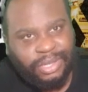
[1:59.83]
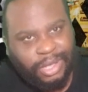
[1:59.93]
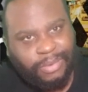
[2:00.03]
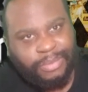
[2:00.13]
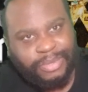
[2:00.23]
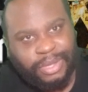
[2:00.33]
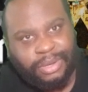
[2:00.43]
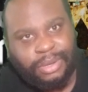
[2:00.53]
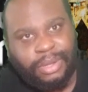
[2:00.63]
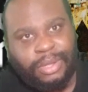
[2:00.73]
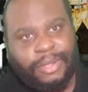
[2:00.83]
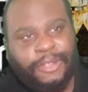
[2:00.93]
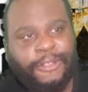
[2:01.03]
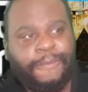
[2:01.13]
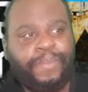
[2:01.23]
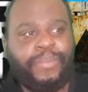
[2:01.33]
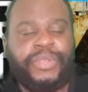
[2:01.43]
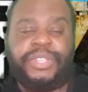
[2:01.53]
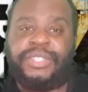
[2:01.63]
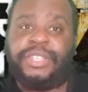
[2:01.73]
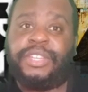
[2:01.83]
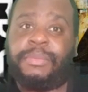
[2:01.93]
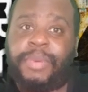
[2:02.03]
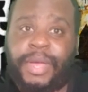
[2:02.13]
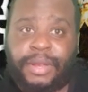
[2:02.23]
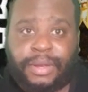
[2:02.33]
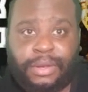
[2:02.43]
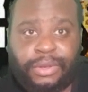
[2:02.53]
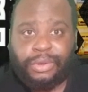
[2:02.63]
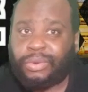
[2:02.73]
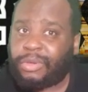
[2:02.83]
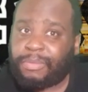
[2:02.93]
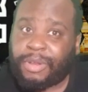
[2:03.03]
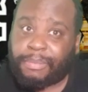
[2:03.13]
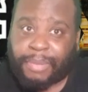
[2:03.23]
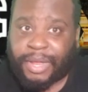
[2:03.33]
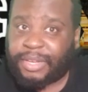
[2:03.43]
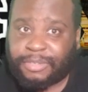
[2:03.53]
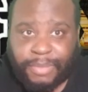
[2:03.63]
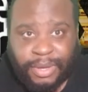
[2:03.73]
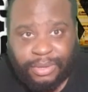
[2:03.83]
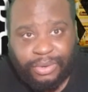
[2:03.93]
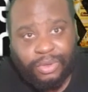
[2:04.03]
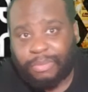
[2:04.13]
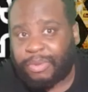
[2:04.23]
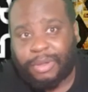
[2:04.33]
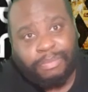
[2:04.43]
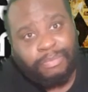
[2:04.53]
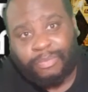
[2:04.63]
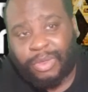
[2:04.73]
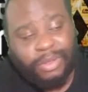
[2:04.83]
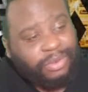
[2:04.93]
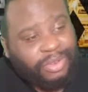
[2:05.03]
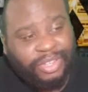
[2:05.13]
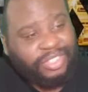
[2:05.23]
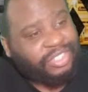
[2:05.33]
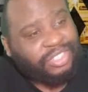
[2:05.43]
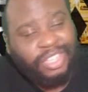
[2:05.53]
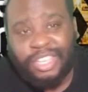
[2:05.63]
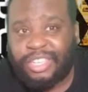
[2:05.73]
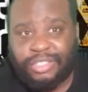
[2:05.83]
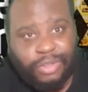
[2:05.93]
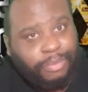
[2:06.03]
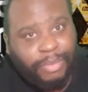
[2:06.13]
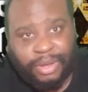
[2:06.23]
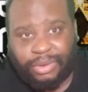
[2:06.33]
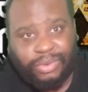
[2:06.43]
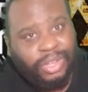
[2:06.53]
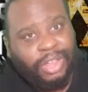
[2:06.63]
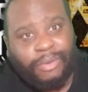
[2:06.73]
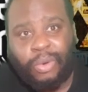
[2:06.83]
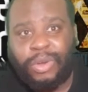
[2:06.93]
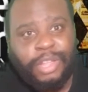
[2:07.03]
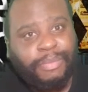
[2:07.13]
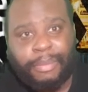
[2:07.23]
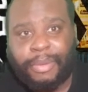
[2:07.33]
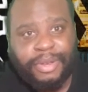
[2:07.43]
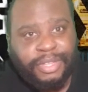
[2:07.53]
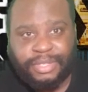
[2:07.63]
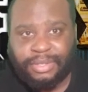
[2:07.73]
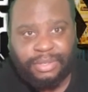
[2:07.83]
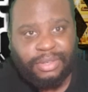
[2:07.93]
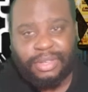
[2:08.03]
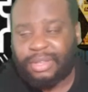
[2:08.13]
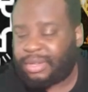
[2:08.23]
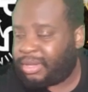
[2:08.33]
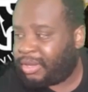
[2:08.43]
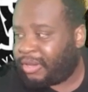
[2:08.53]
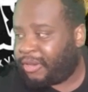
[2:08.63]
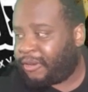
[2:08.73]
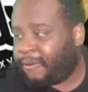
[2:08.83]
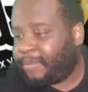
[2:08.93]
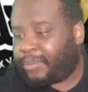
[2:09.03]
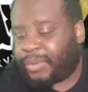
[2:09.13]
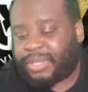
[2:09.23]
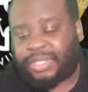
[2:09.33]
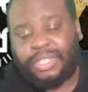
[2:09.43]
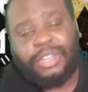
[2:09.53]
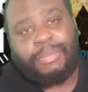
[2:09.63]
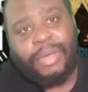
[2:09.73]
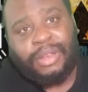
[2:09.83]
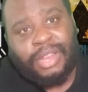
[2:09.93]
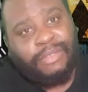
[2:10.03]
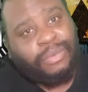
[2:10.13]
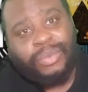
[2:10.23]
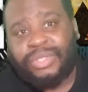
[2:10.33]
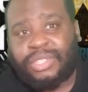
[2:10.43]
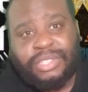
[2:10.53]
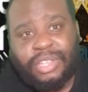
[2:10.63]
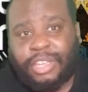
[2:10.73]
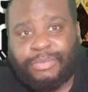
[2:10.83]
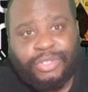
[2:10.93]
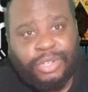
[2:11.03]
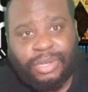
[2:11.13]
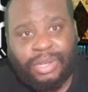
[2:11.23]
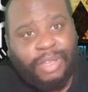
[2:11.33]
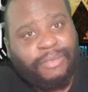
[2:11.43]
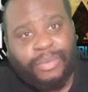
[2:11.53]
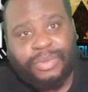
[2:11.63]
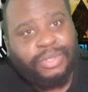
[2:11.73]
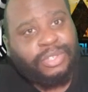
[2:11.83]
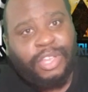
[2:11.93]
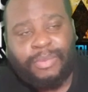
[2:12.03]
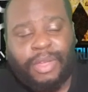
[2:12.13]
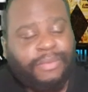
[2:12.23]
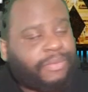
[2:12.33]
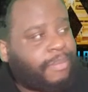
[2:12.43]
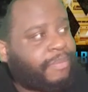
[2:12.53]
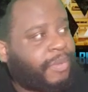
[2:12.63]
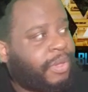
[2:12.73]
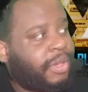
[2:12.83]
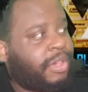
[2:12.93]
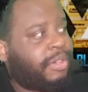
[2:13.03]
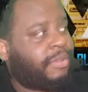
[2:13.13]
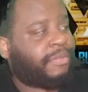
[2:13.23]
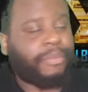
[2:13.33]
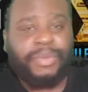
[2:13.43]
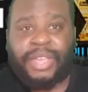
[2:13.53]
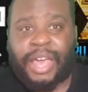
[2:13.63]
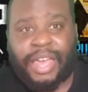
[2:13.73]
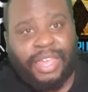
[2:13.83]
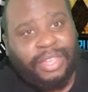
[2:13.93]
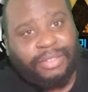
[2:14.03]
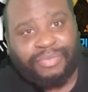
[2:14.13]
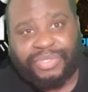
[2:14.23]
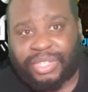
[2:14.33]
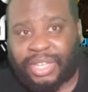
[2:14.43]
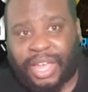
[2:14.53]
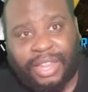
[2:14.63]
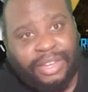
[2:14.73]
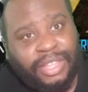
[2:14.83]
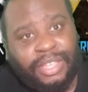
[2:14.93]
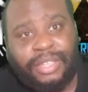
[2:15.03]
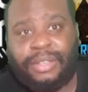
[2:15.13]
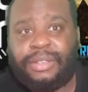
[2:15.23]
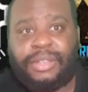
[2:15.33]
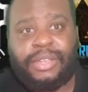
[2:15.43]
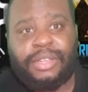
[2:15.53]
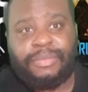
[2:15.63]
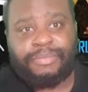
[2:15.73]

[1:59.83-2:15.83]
You get what I'm saying? But you see, in the pen, you could be the baddest man. You could be the, the, the sickest gunman. You could have a whole heap of bodies, yeah? But you see, in the pen, everyone's the same, G. Everyone's the same, like from from cat A to cat D, yeah?